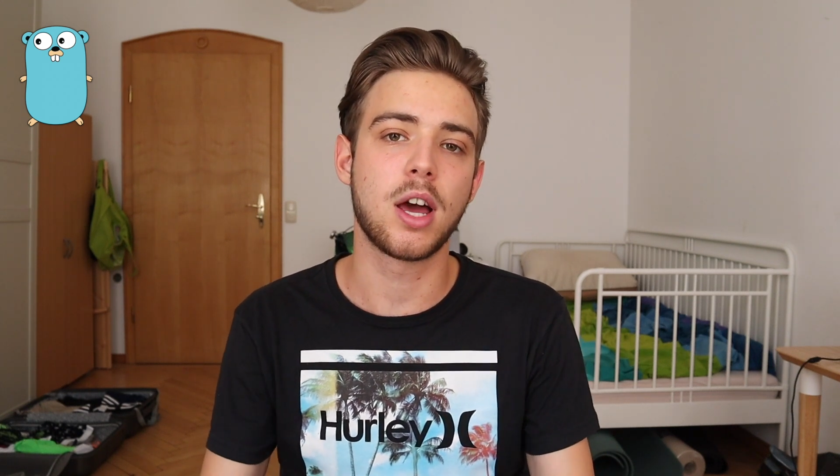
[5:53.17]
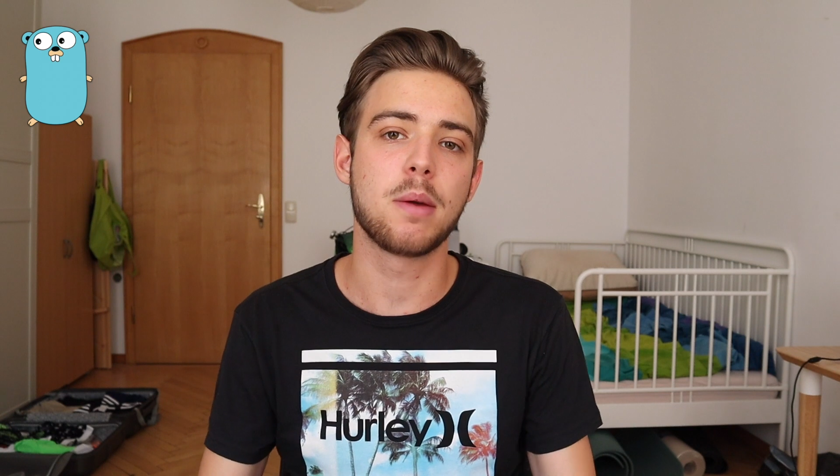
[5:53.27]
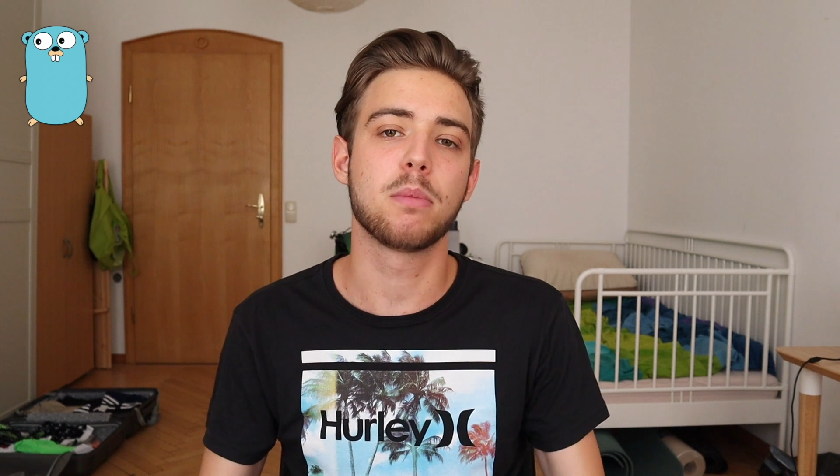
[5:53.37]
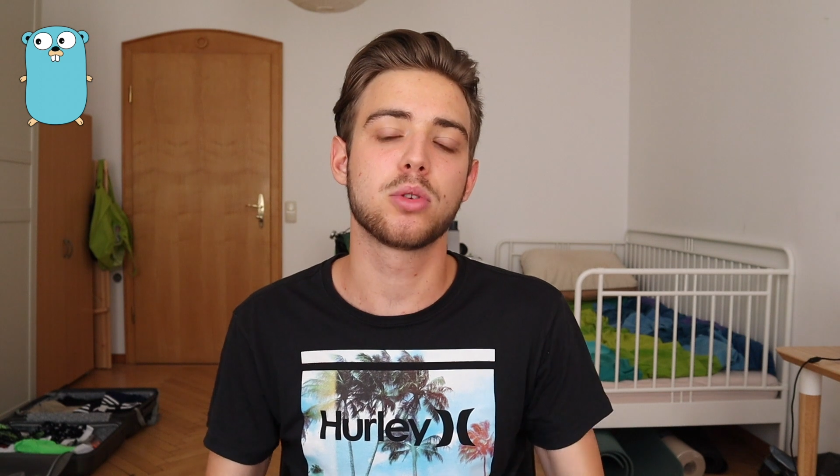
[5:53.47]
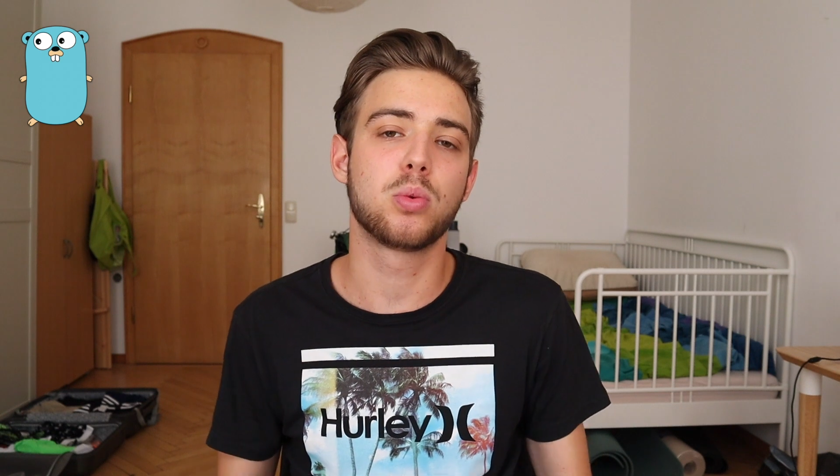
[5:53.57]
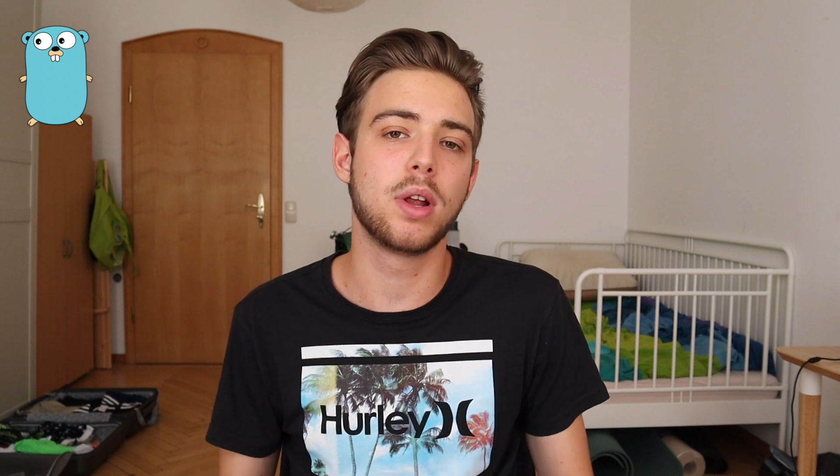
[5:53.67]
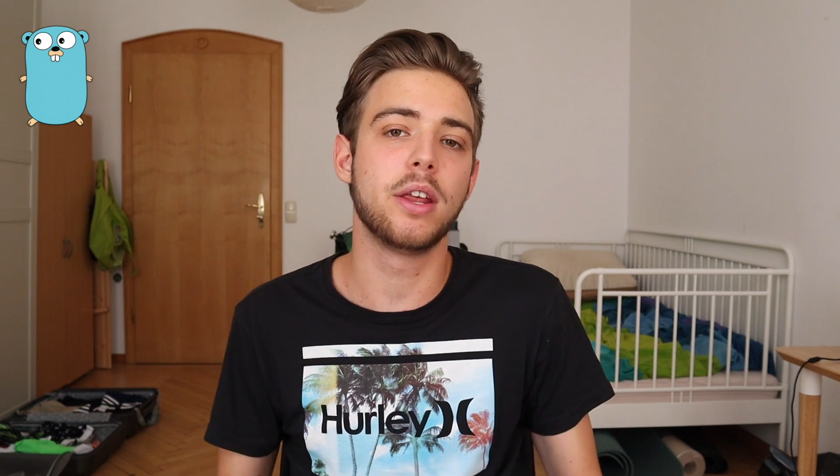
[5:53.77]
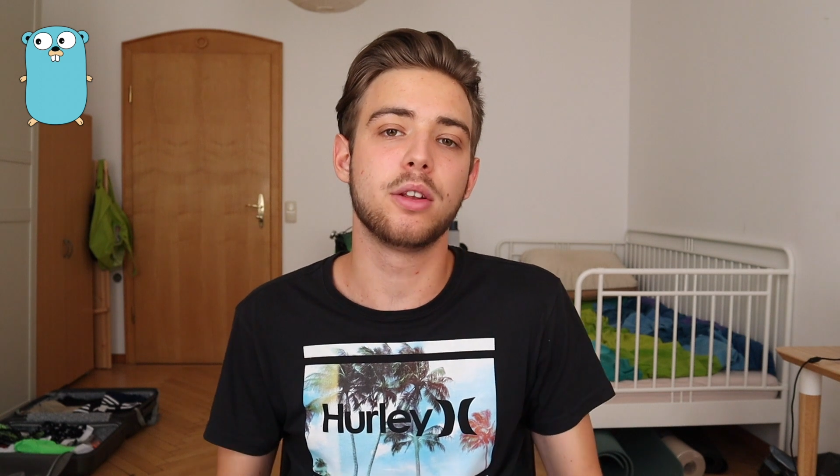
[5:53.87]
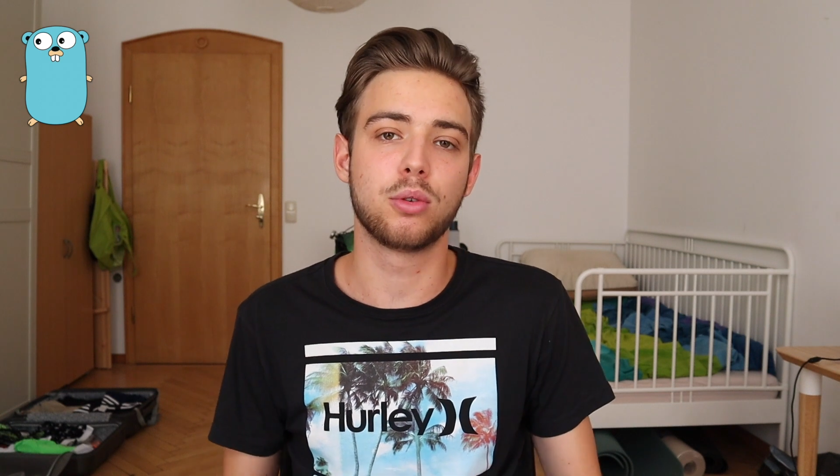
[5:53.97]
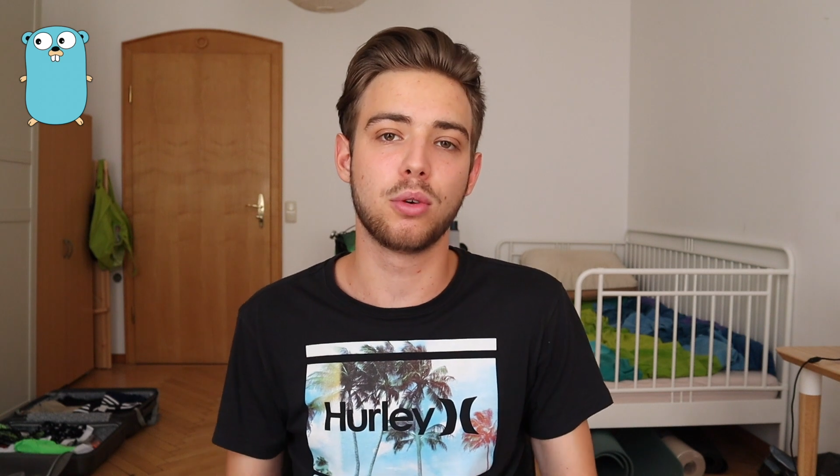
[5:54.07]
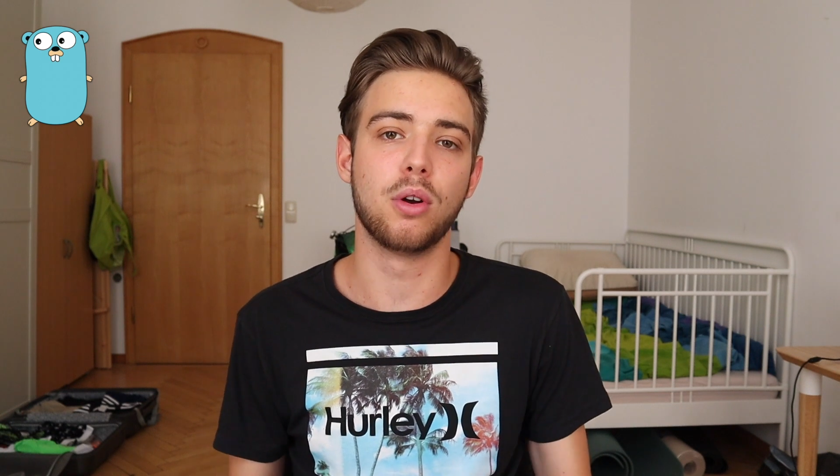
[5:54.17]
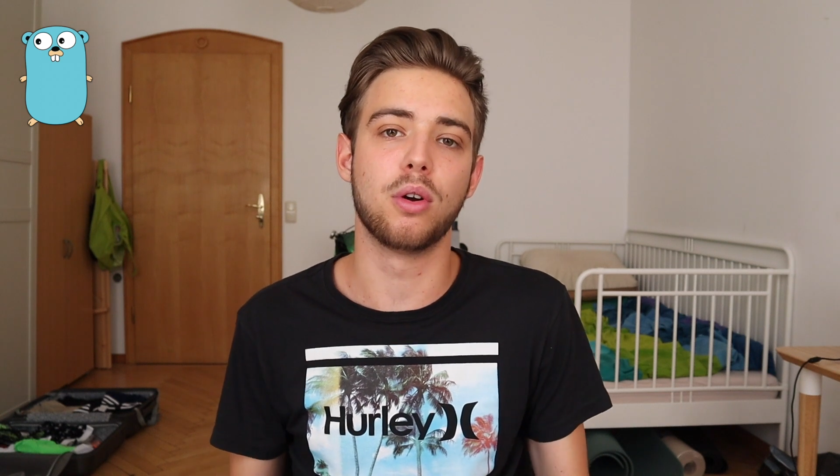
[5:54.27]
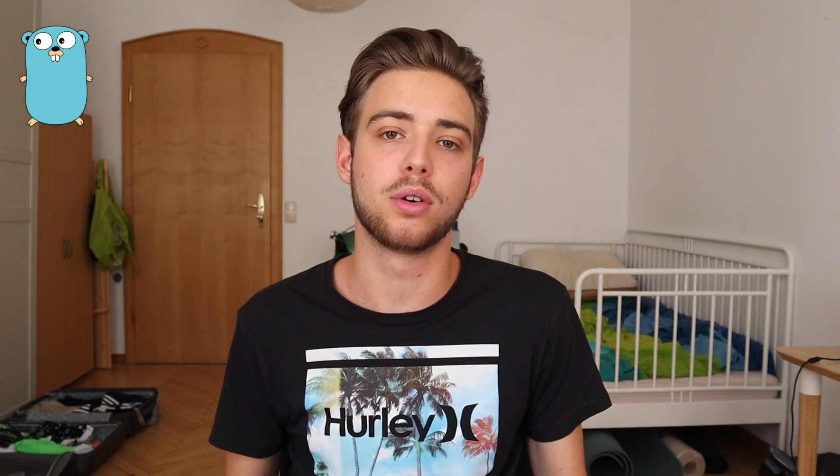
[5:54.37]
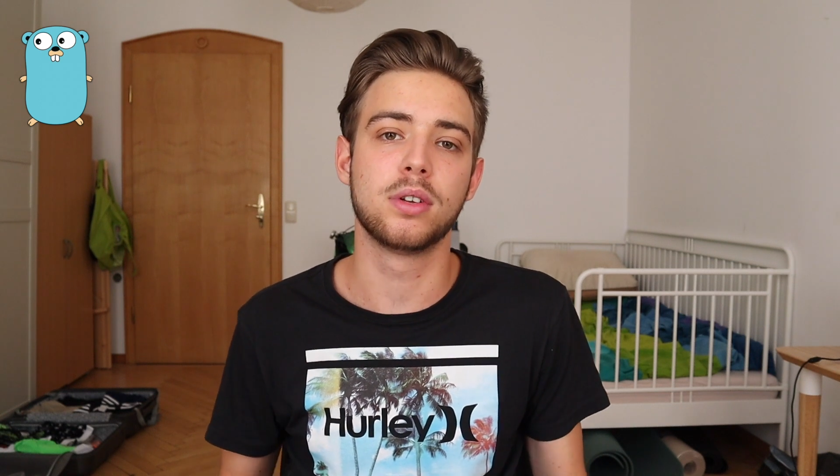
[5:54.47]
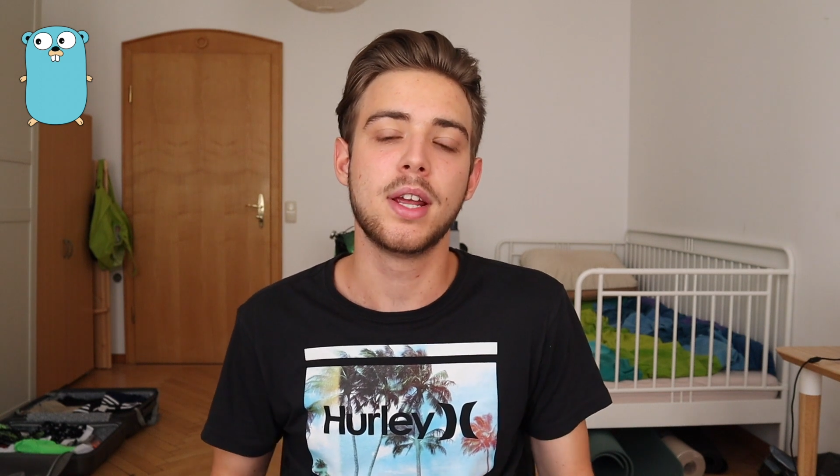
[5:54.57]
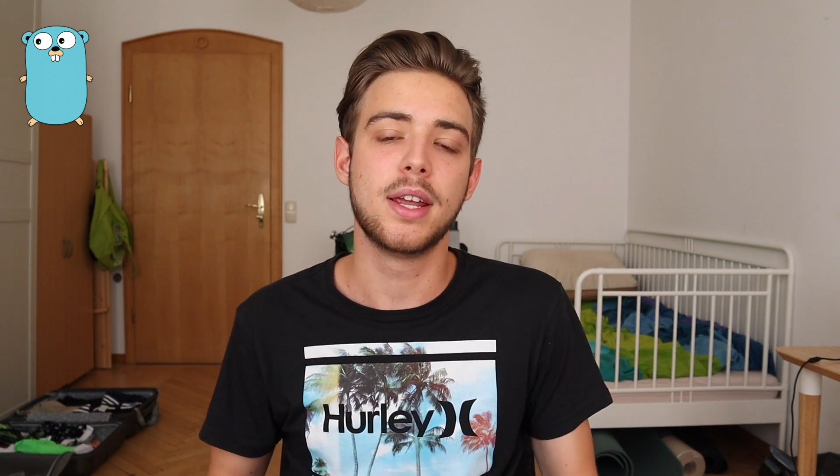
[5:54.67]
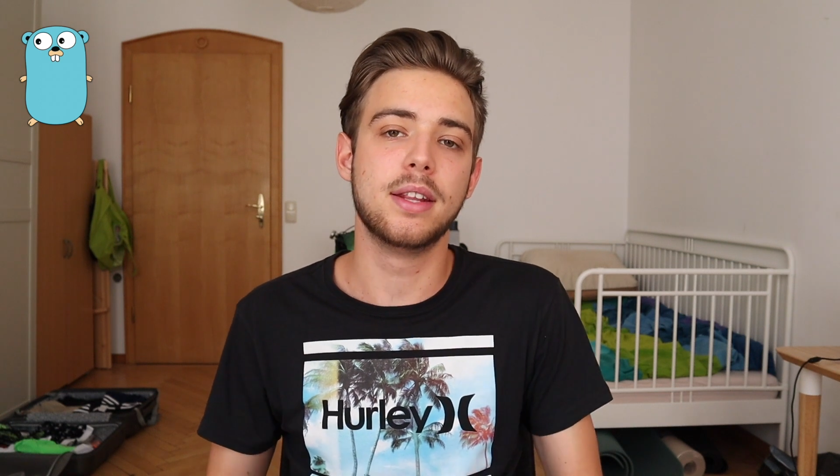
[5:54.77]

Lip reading: I'm most willing to learn